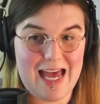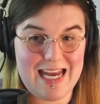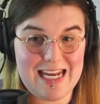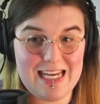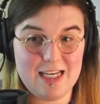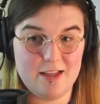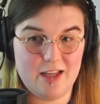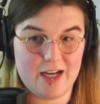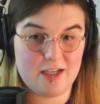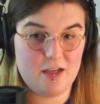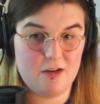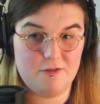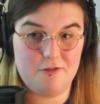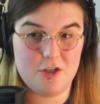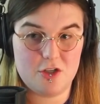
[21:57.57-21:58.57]
any
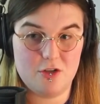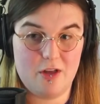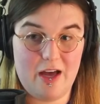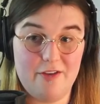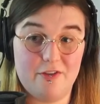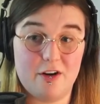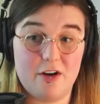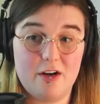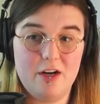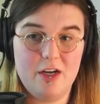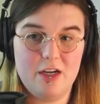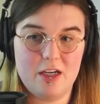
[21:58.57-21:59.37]
elected official ever.